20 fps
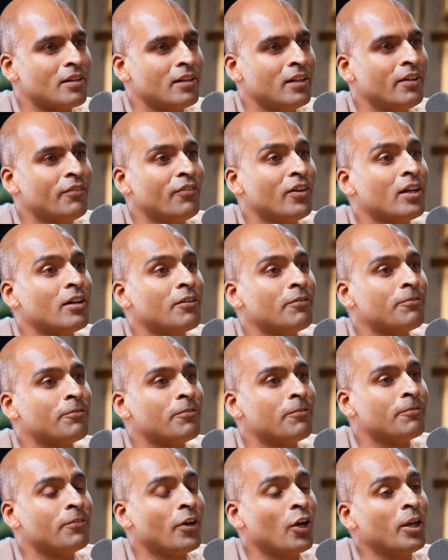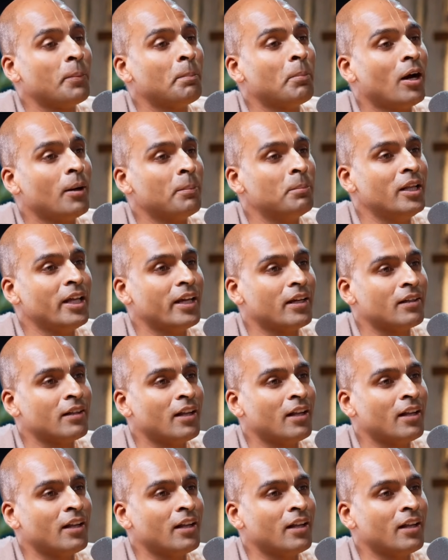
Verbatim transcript: living a very public